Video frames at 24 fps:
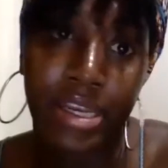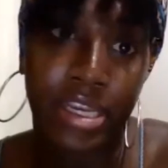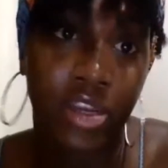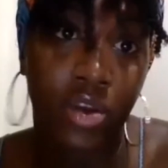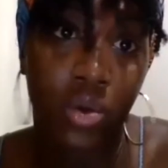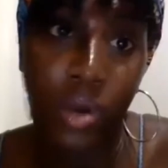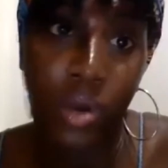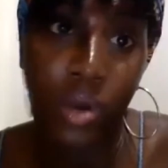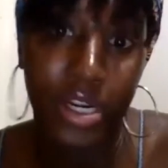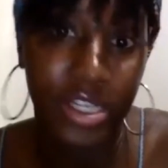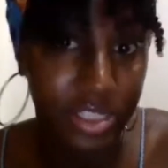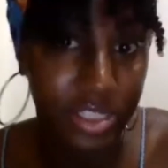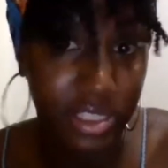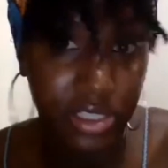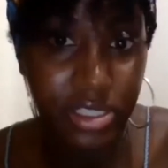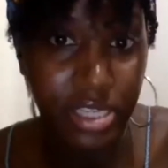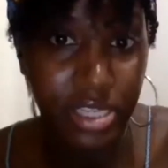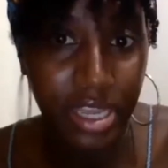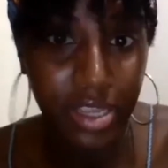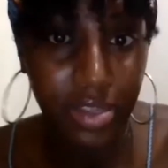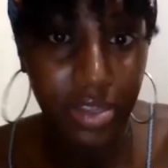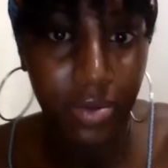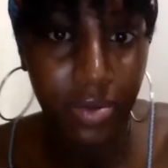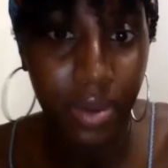questions
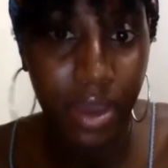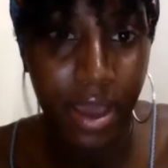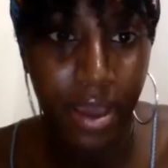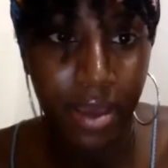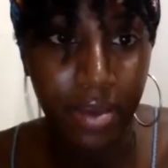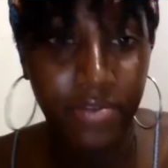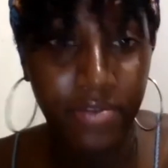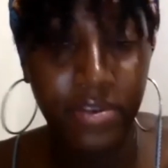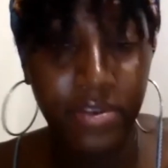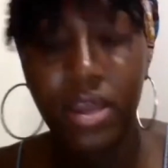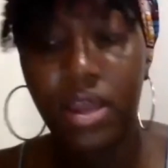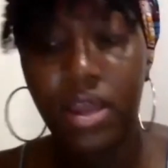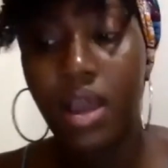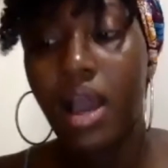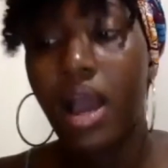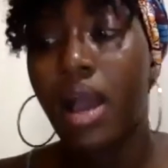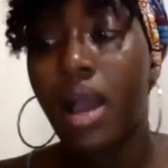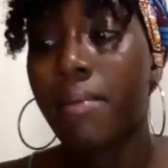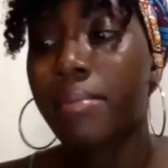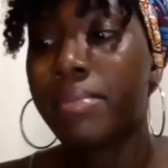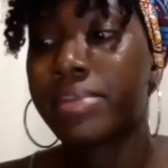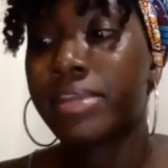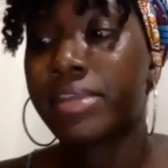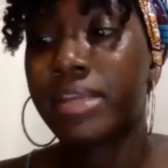that you have?
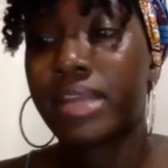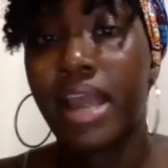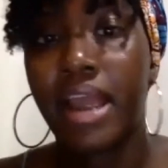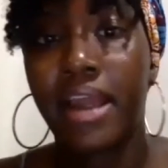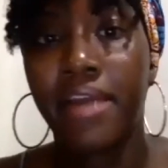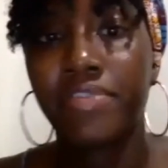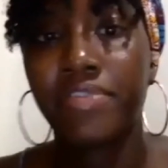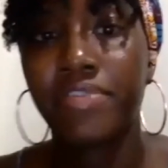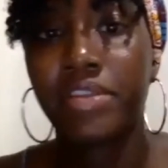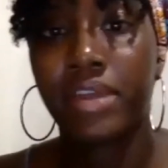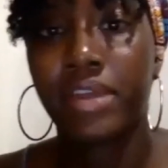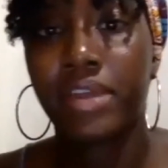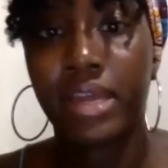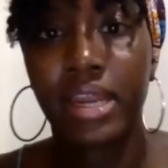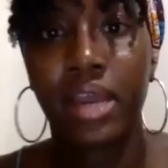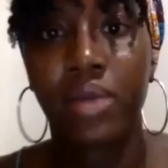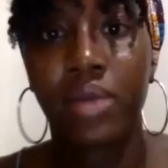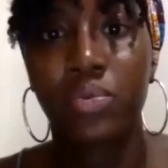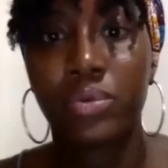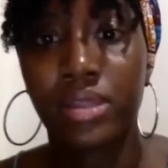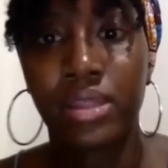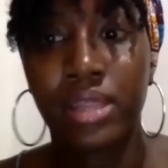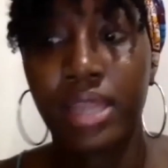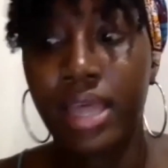And then after that, I
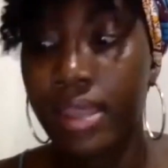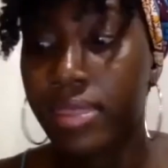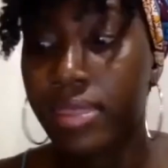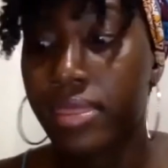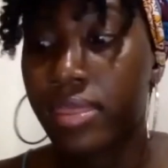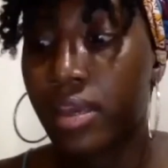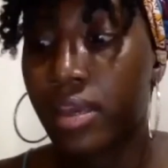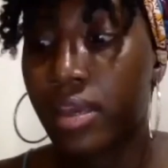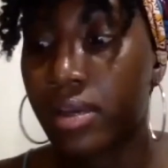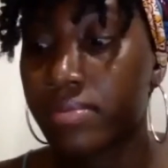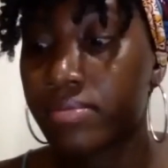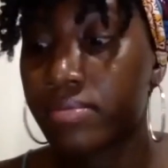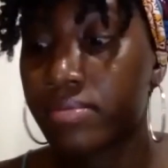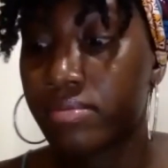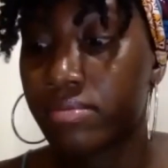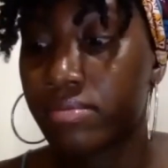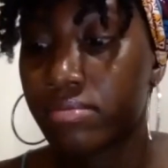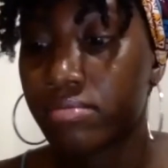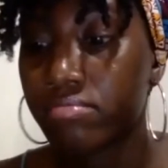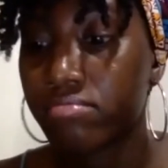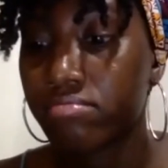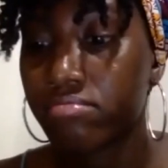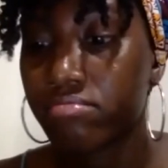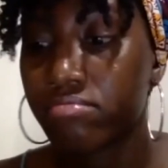would let them
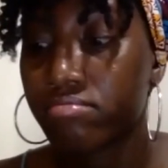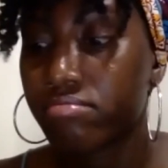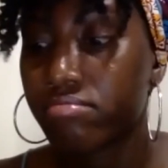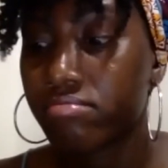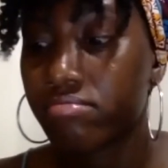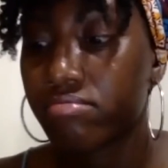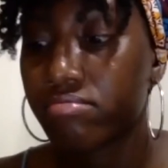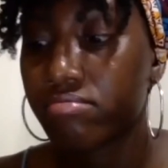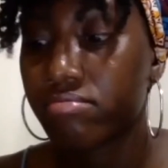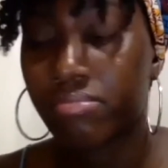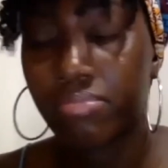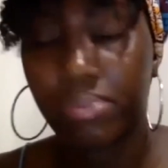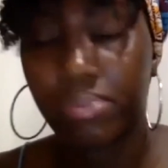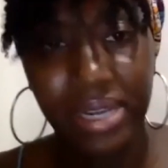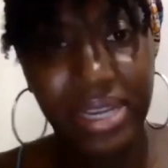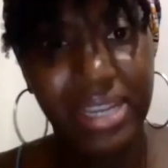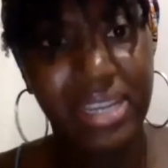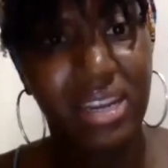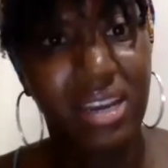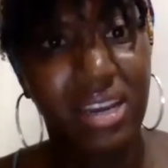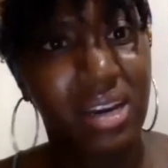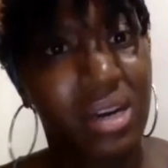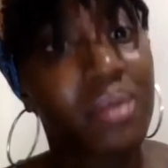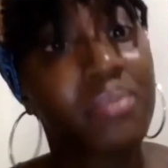bring it
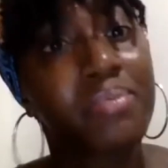up.